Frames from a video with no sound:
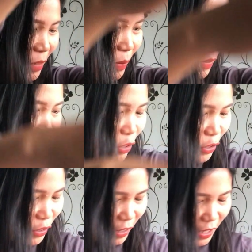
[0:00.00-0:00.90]
But for
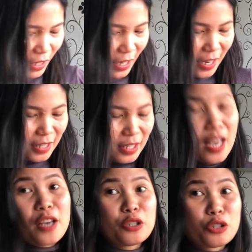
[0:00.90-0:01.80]
sure this is
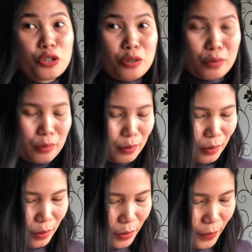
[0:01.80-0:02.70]

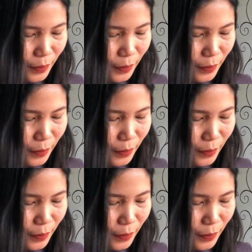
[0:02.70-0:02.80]
shoes.